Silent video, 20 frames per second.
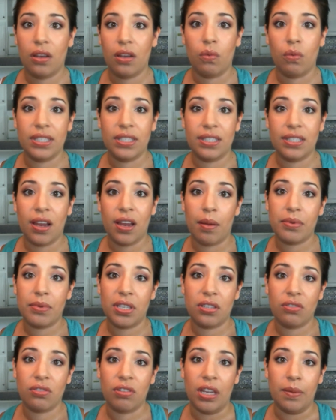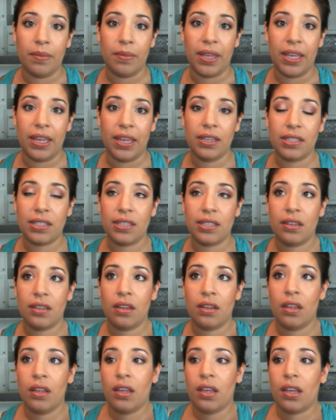we stopped treatment,
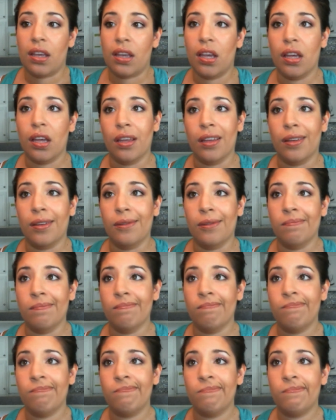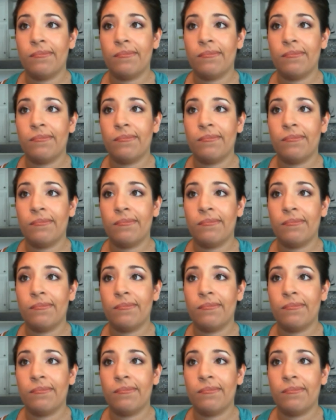and